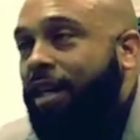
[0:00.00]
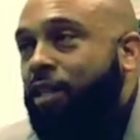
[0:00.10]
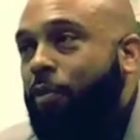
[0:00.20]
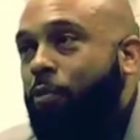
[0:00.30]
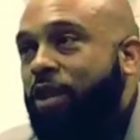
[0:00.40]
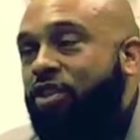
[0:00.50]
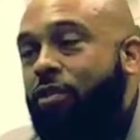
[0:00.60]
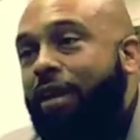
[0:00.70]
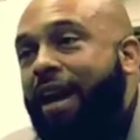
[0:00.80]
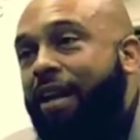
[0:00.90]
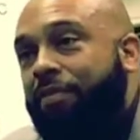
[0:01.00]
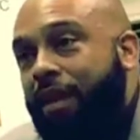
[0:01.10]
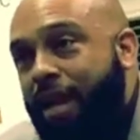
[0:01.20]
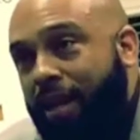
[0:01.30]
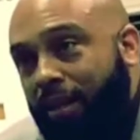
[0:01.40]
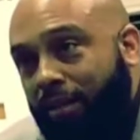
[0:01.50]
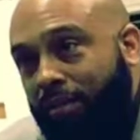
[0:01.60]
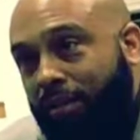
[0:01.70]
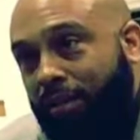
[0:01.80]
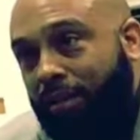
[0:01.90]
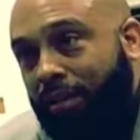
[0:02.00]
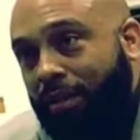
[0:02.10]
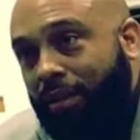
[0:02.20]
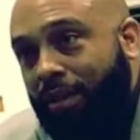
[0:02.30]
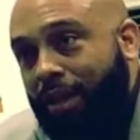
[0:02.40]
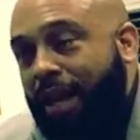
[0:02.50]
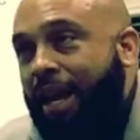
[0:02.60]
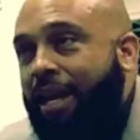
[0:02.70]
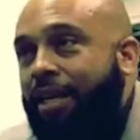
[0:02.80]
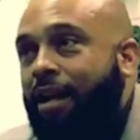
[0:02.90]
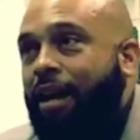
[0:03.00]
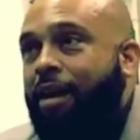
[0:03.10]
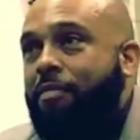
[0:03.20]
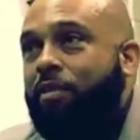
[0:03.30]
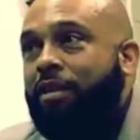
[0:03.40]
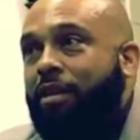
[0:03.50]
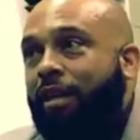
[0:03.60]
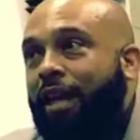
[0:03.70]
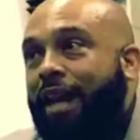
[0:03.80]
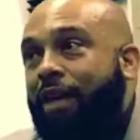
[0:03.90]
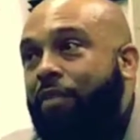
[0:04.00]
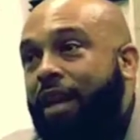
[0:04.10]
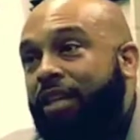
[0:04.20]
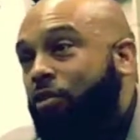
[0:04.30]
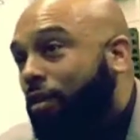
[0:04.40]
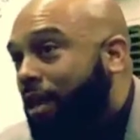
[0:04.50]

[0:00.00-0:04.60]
Inspirational Cafe. And Slugline, Have You Had Your